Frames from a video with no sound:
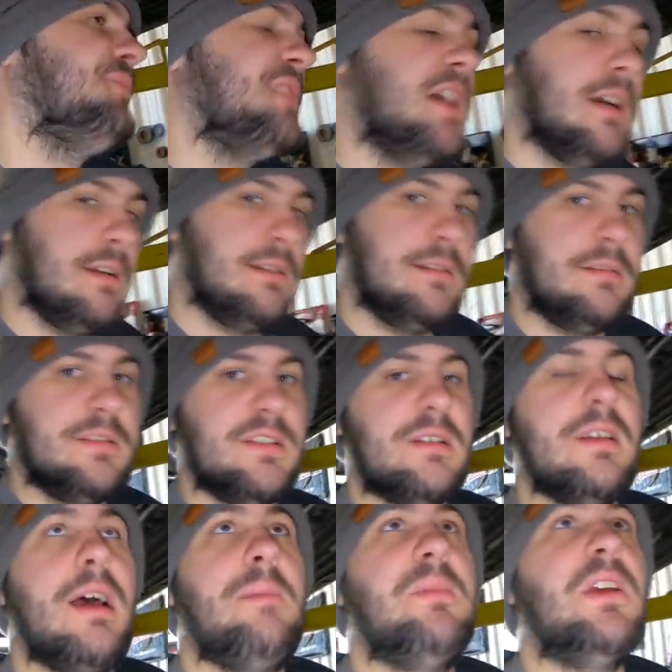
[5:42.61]
yeah, just
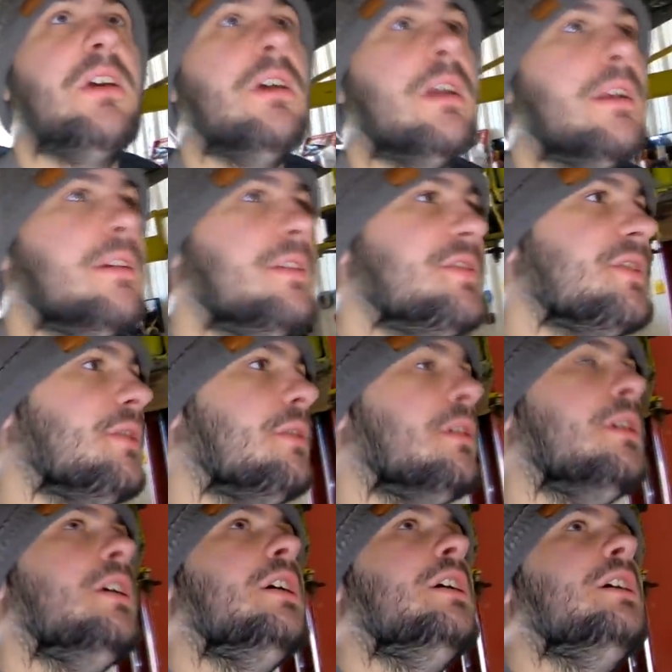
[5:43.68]
not be good. So
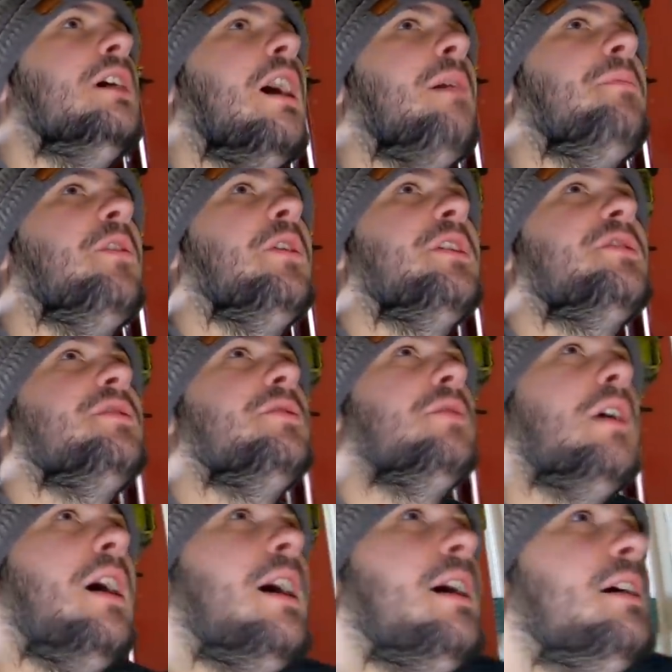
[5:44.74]
I'm going
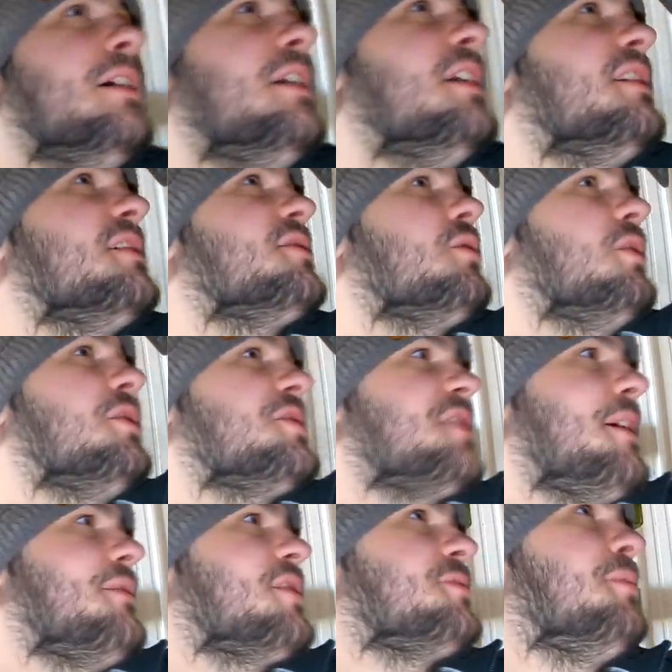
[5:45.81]
to uh, get this oil
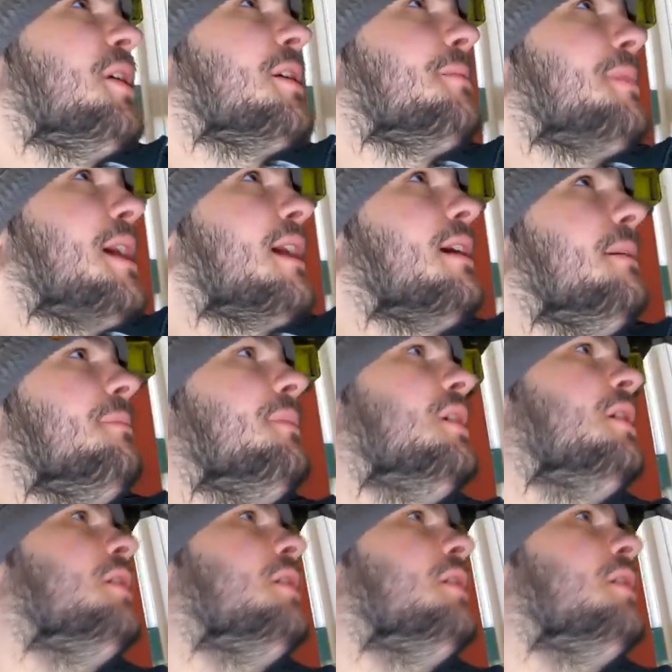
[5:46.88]
sandwich button back up.